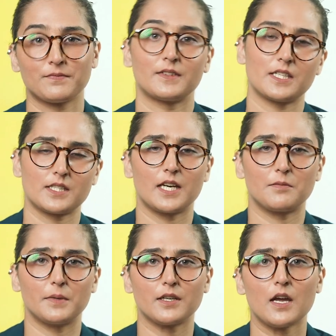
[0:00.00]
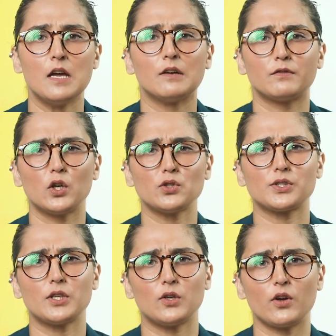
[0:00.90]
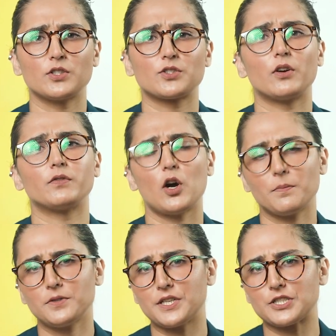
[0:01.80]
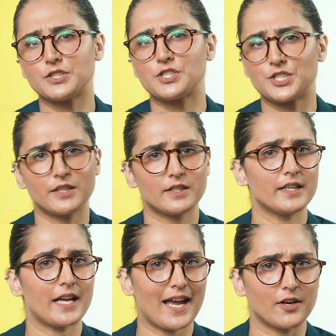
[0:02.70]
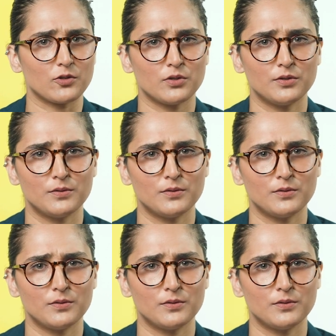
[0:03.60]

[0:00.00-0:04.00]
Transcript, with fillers: This statement follows the launch of Operation Shield and Arrow.